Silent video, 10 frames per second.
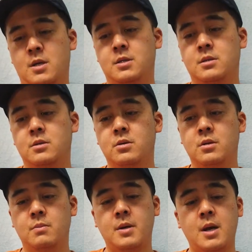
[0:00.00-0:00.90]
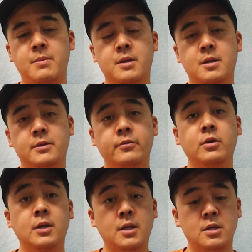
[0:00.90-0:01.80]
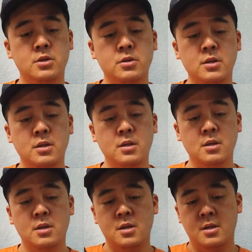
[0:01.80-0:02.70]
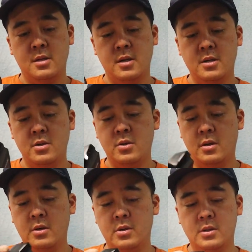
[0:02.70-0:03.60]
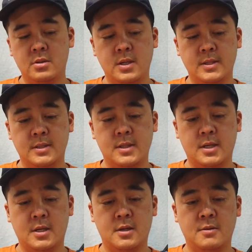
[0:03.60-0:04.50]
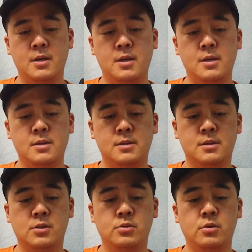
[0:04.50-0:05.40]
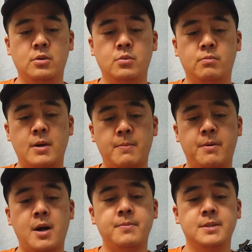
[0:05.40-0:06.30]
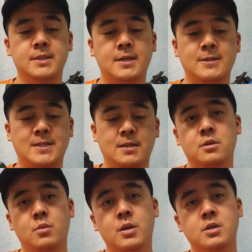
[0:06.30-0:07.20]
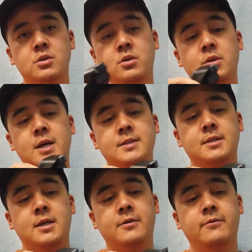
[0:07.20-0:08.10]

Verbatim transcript: It's good and bad because if you're gonna hit a tree, then you are going to get stuck because the drone might pop this out. So when the drone has a lot